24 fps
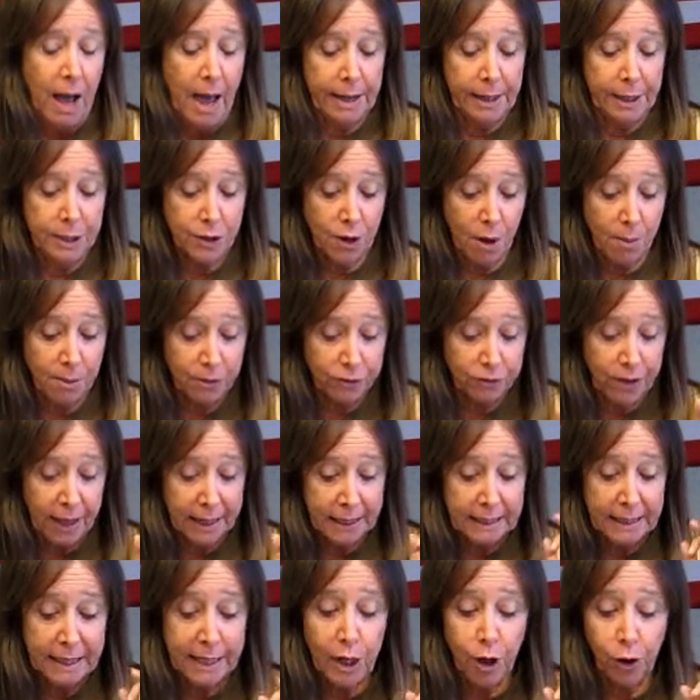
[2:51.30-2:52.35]
And it's almost
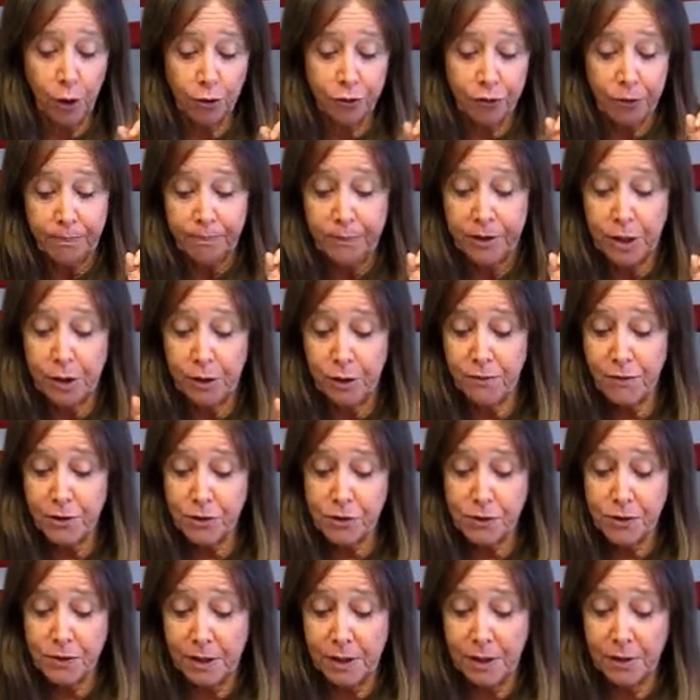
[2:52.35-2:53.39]
like Leos, the
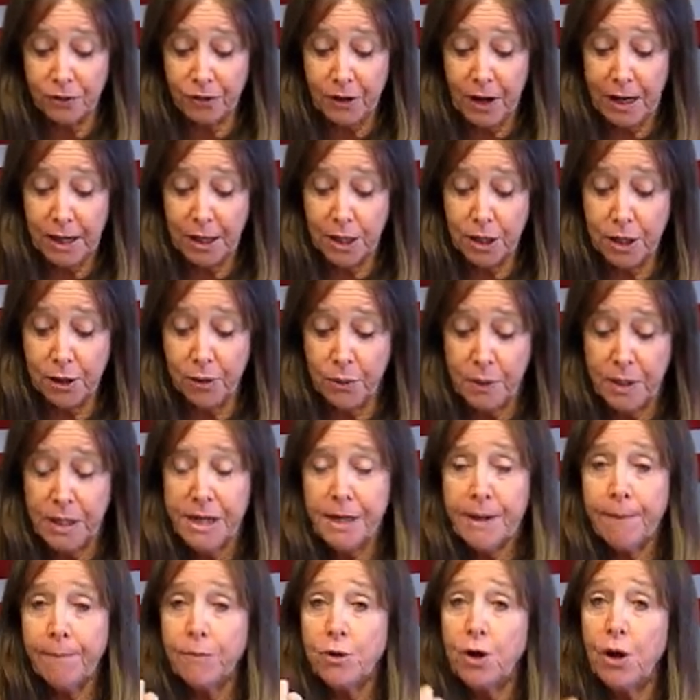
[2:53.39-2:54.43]
universe is going to say to you,
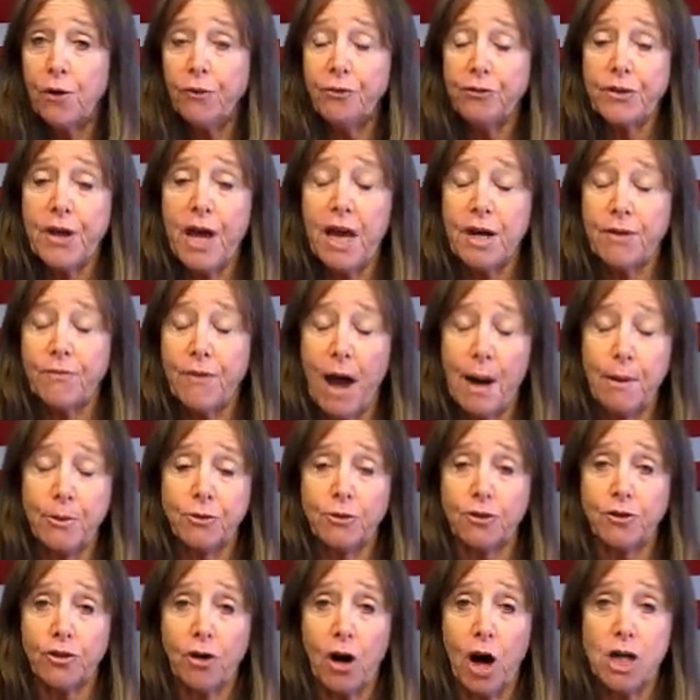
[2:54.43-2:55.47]
you've said, if I
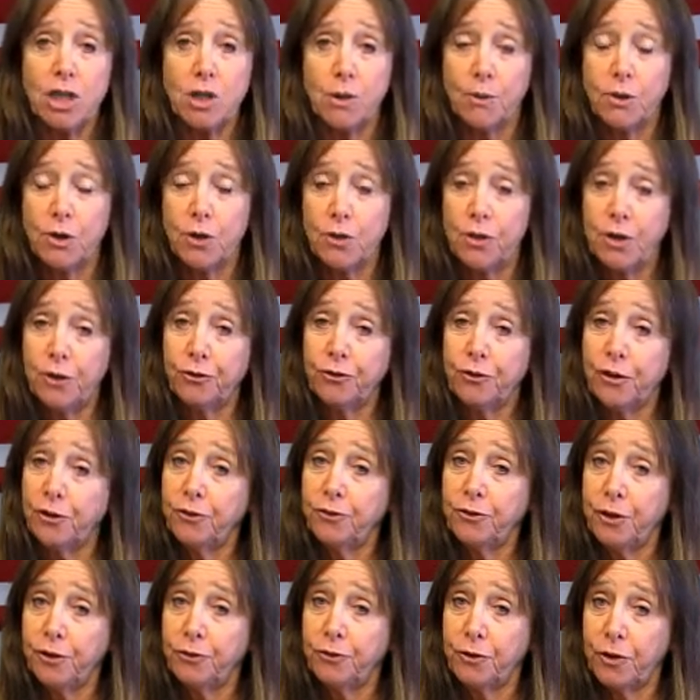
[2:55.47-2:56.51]
was in charge, I would do this,
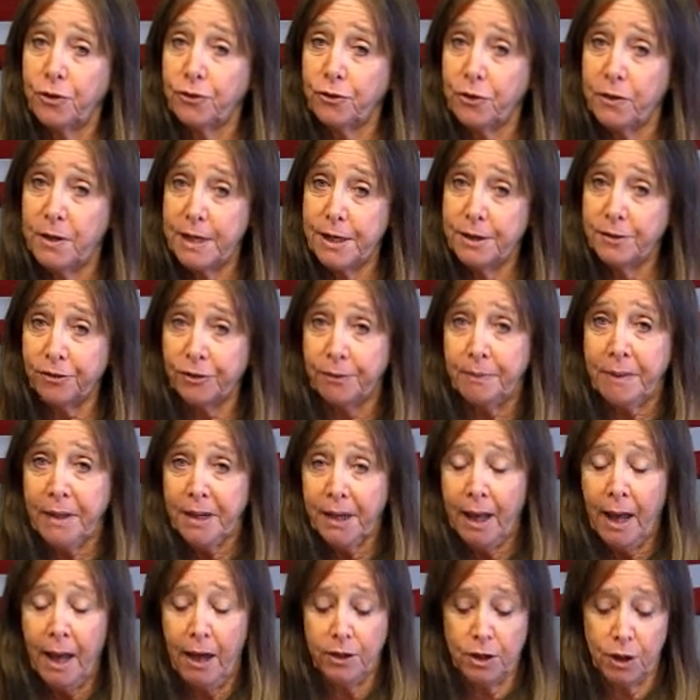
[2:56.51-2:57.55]
this, this, this, and this.
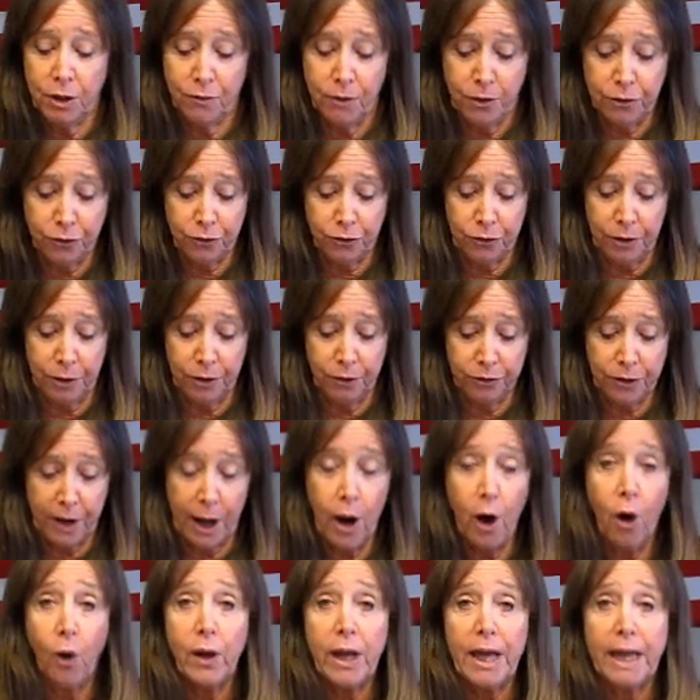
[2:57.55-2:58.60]
And the universe is going to
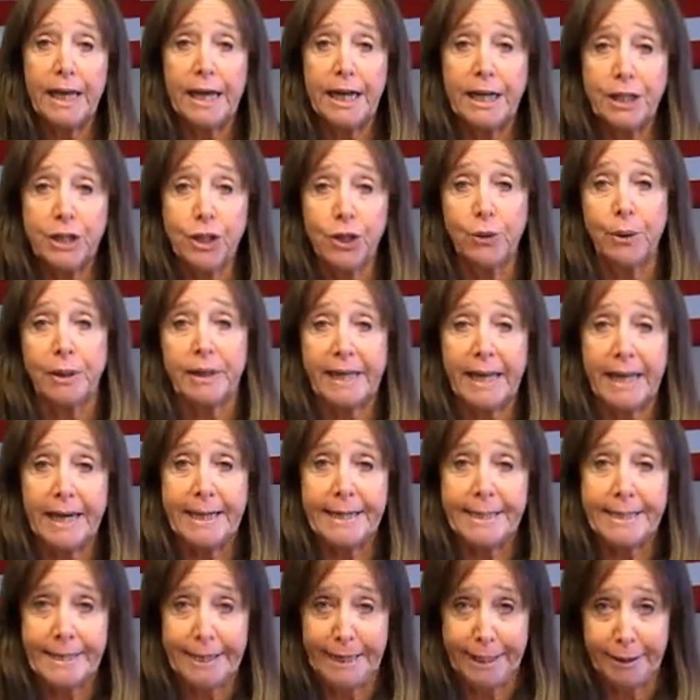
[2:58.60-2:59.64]
say, okay, get to it. Get
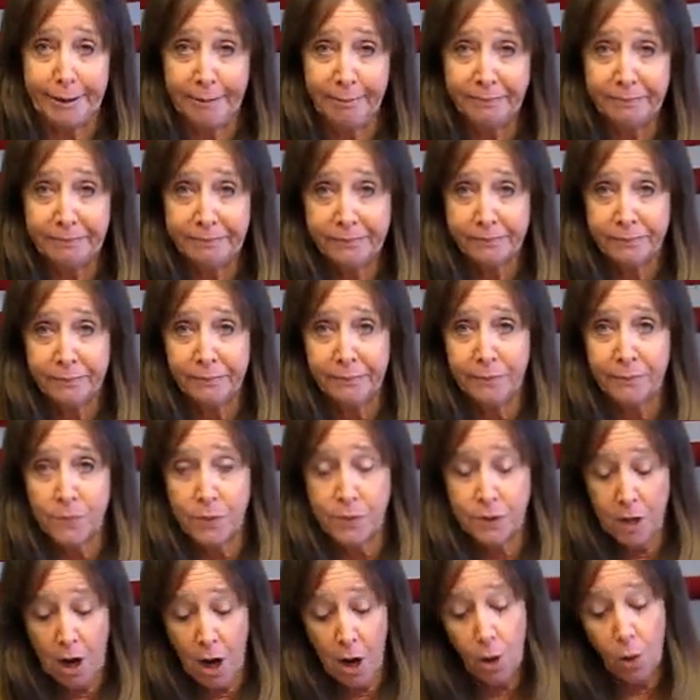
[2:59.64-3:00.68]
it done.
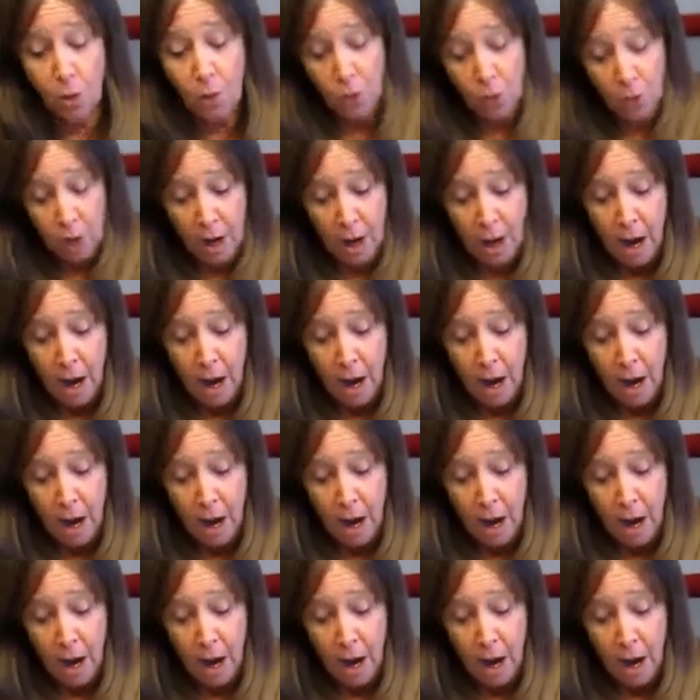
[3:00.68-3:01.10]
So,